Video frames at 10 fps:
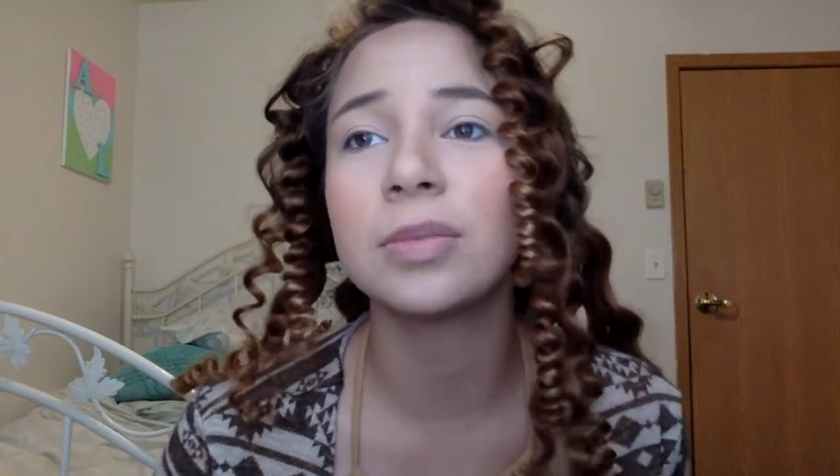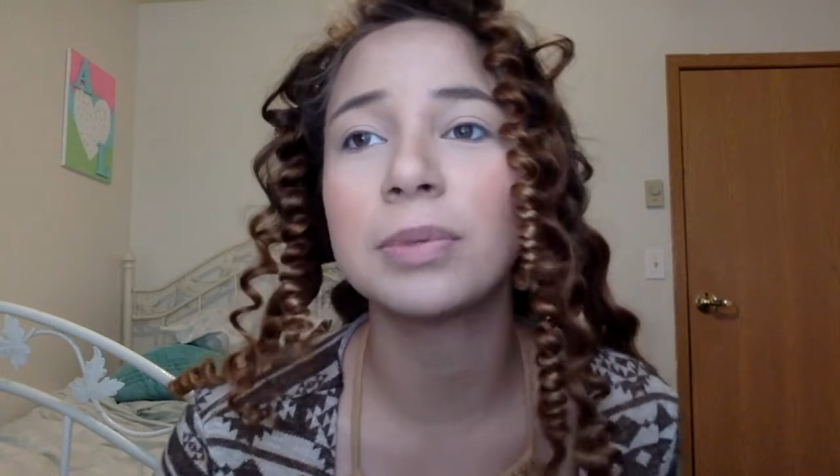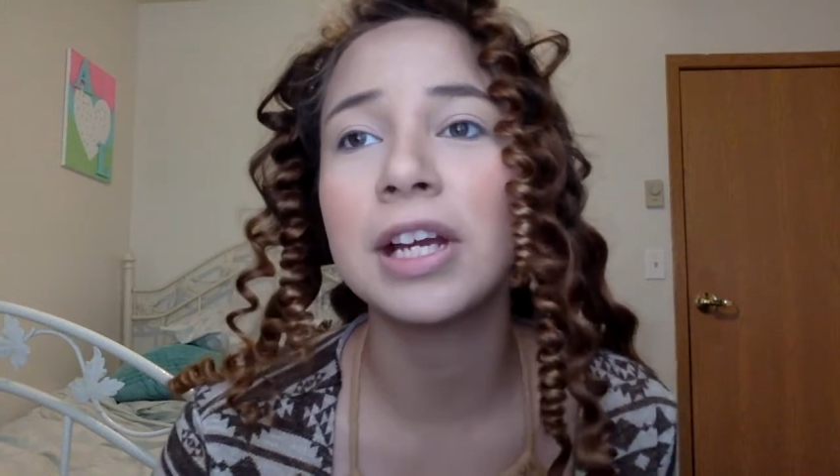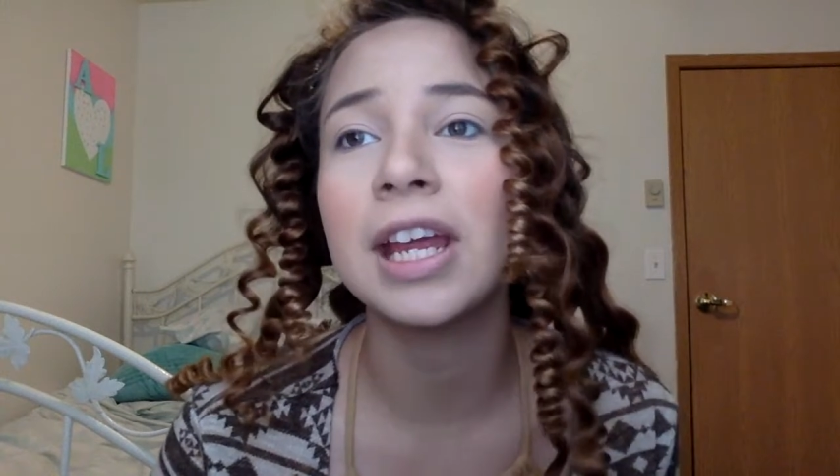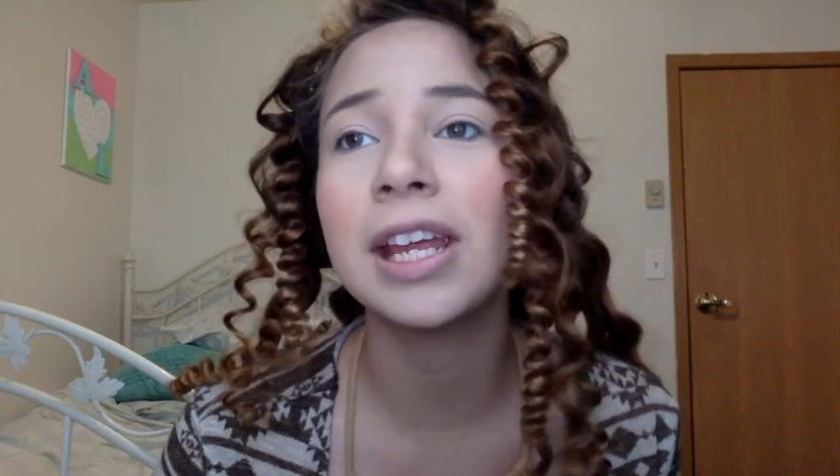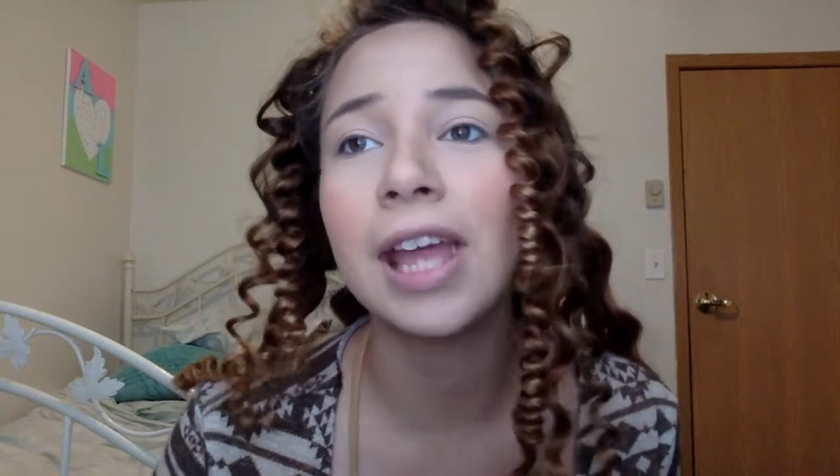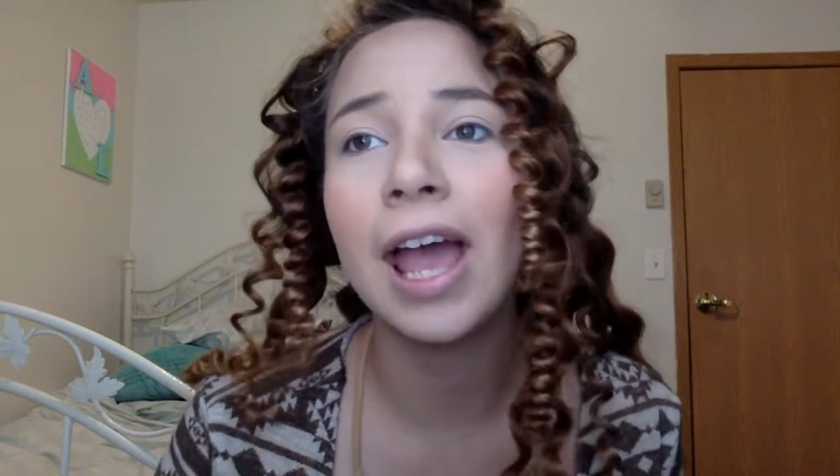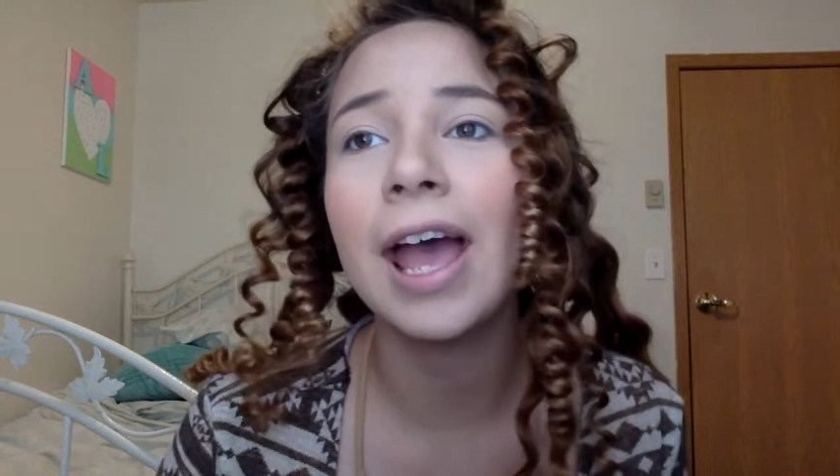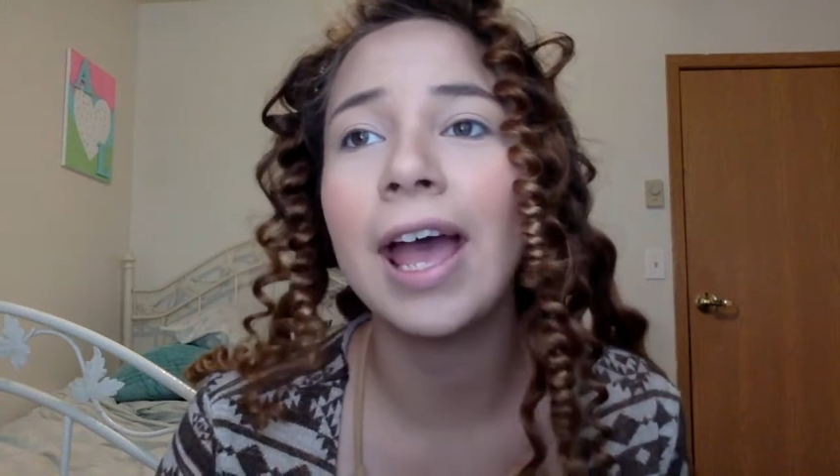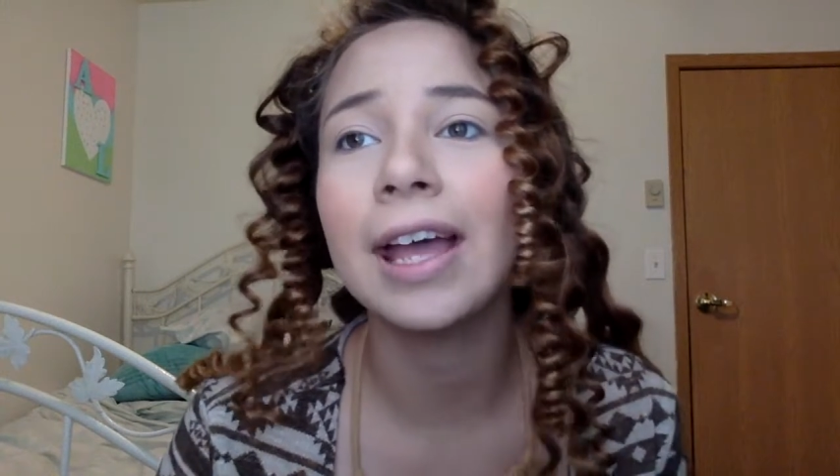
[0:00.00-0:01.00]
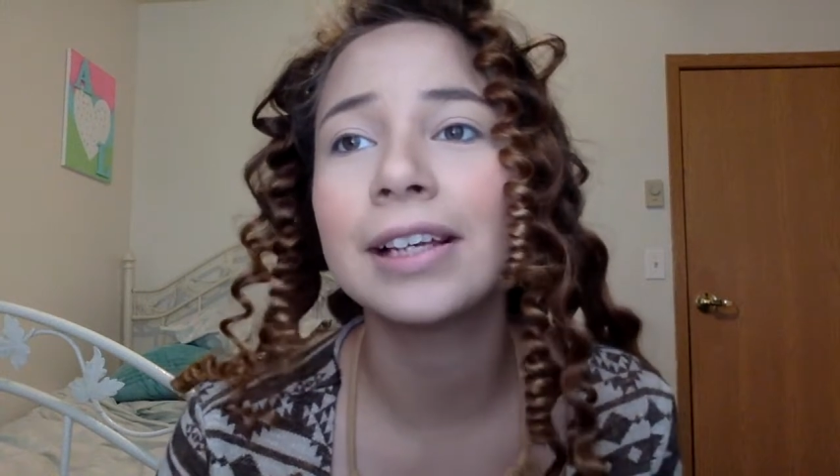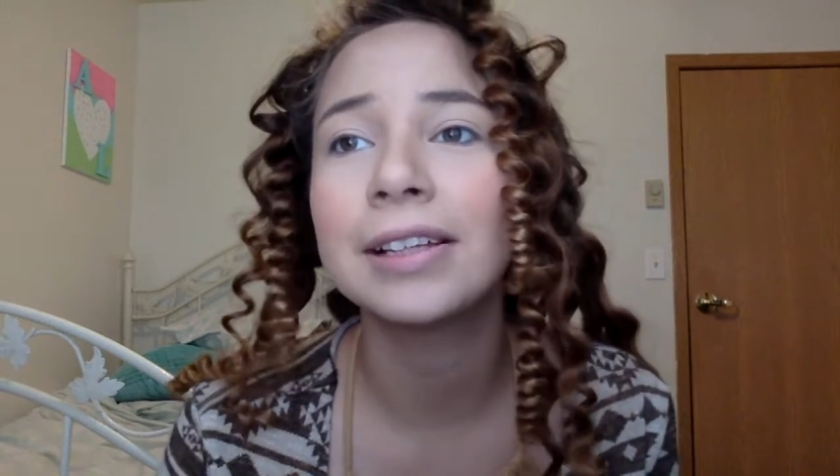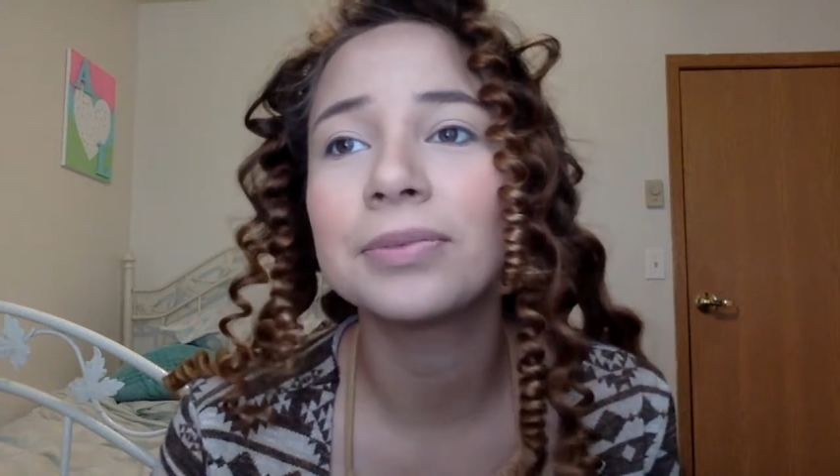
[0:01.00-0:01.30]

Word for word: spring and